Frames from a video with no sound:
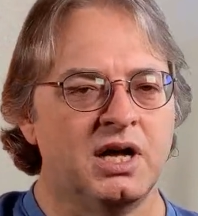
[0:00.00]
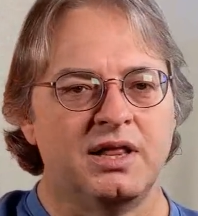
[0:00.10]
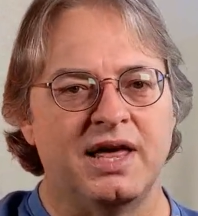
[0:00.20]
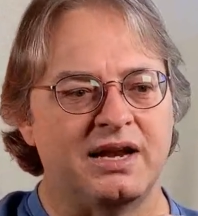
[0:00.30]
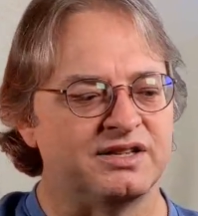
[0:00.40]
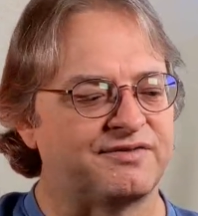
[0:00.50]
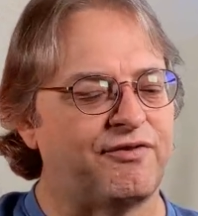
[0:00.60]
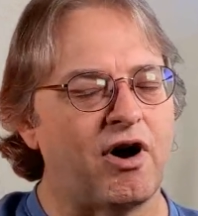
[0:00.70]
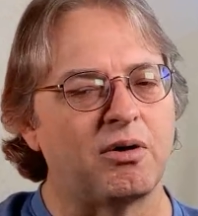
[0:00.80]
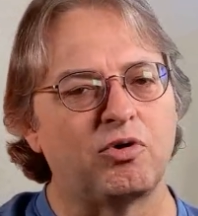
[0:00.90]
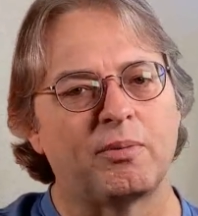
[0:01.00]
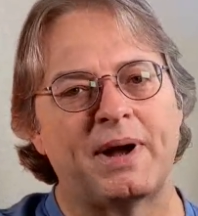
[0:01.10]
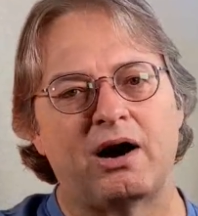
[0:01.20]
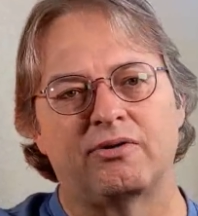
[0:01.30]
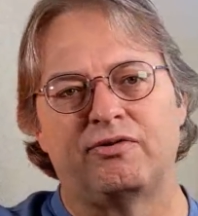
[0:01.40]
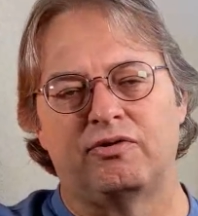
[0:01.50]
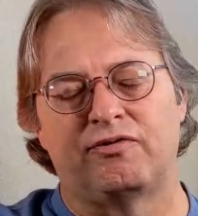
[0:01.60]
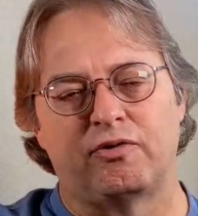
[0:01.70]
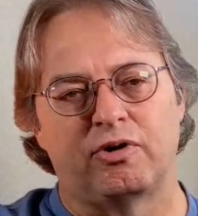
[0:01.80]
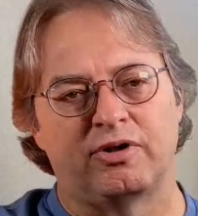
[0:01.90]
that is far more powerful
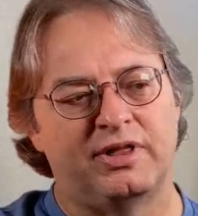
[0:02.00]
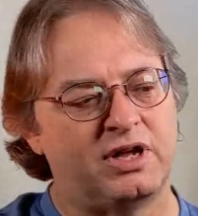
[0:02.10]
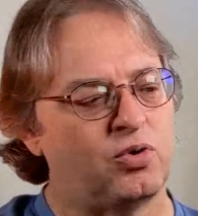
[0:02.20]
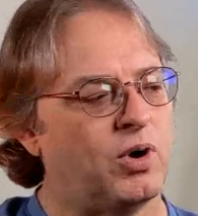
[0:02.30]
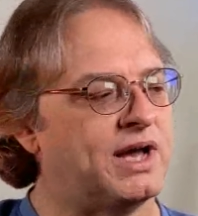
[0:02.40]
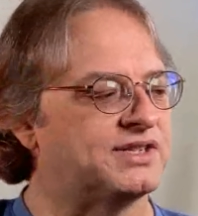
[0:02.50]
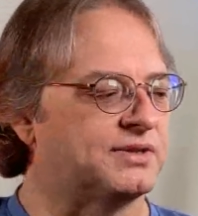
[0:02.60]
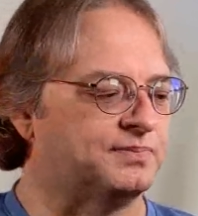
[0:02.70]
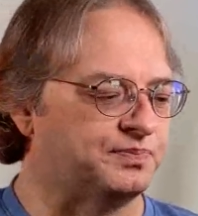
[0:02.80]
for the Quest